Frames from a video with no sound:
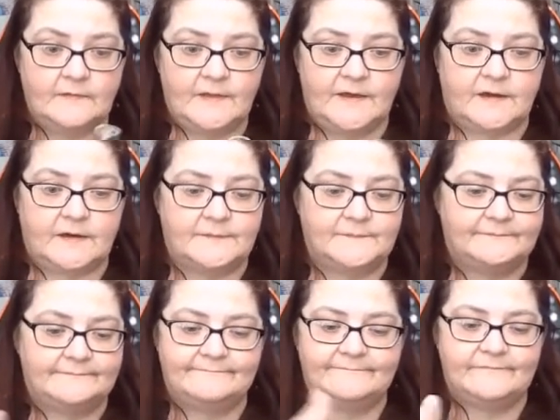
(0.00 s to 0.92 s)
like
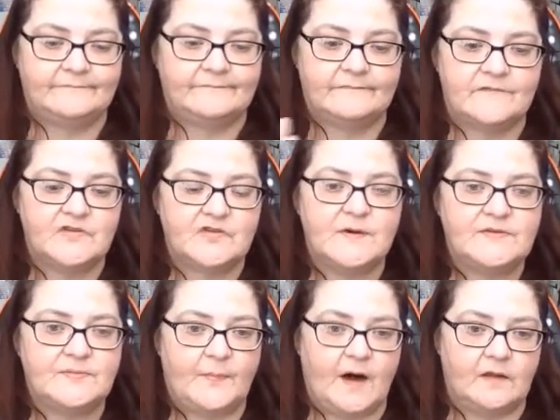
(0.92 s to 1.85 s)

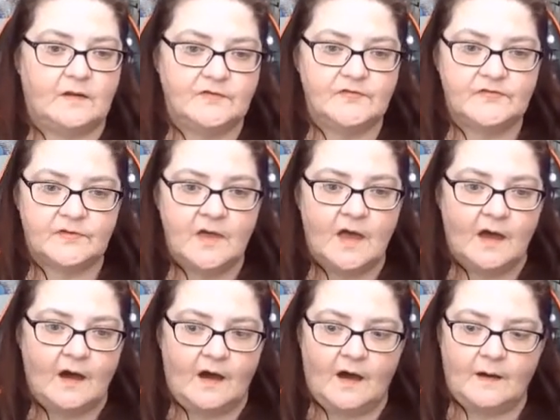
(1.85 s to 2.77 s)
squeeze bottles
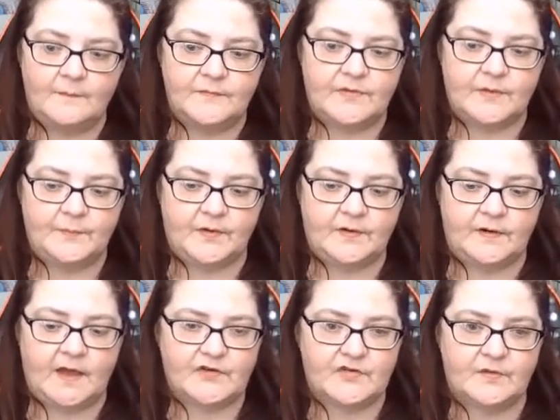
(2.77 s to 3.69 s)
to
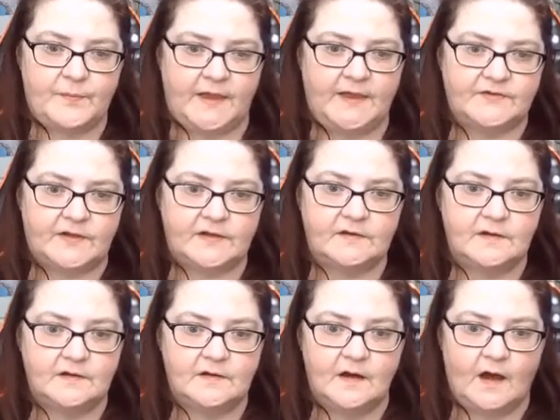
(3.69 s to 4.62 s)
put extra paint
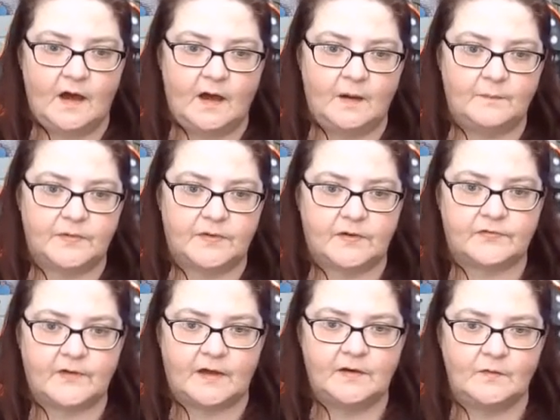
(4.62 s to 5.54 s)
in,
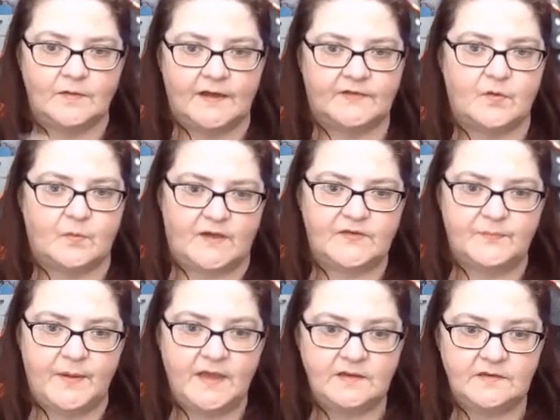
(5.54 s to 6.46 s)
because I don't like to
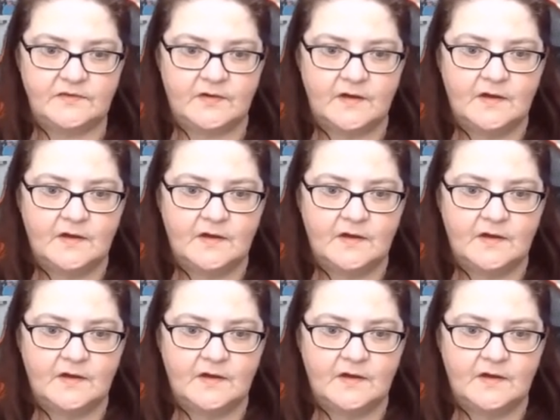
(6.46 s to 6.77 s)
waste paint.